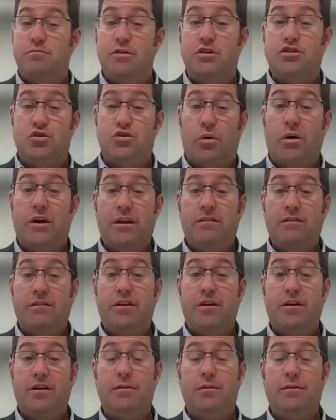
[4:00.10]
majority of
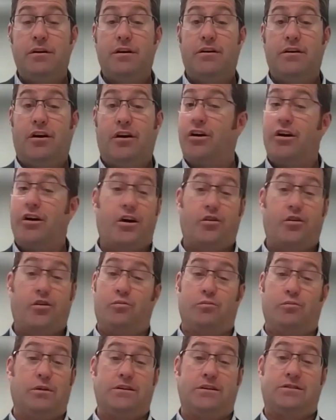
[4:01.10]
them are not
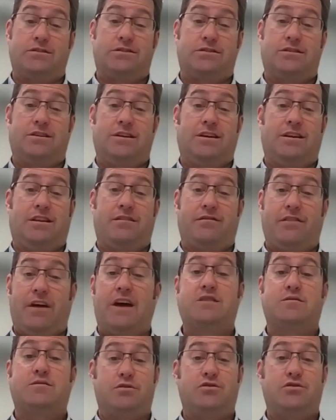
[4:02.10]
homeless. The
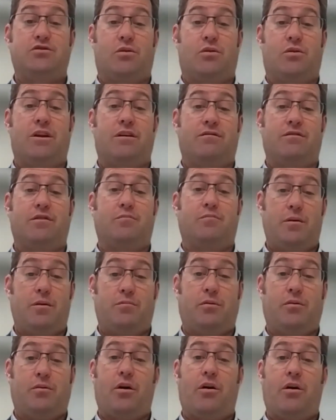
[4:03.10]
vast majority of the
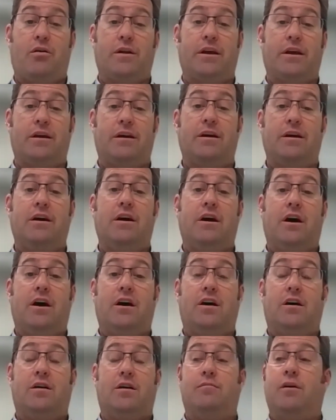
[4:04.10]
people calling
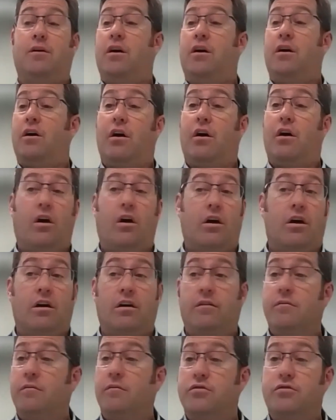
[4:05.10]

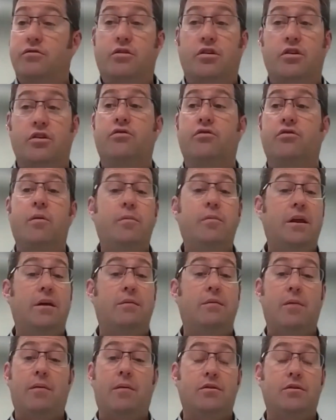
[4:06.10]
are contributing
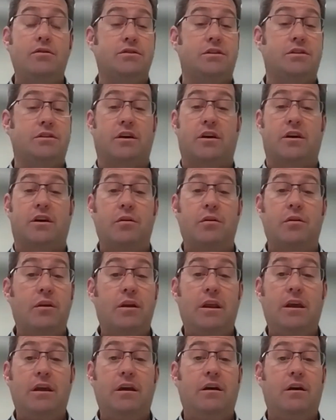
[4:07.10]
members of the
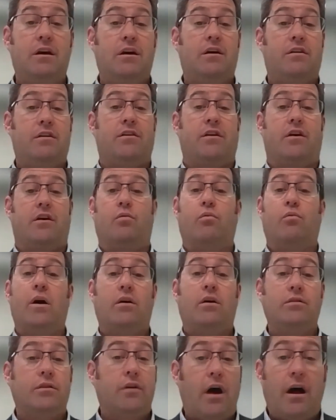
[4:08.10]
community. They're
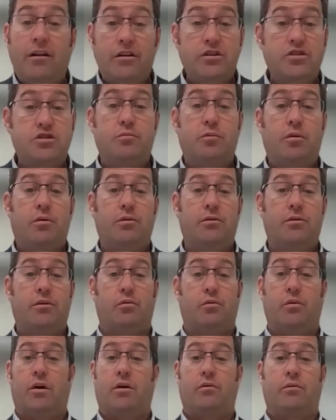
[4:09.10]
well knowledgeable, they're
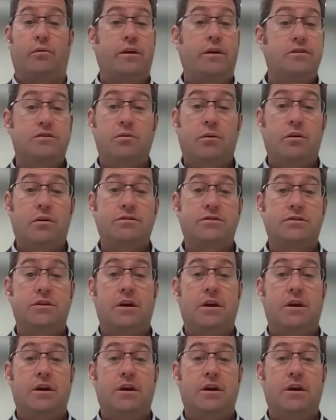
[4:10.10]
well resourced,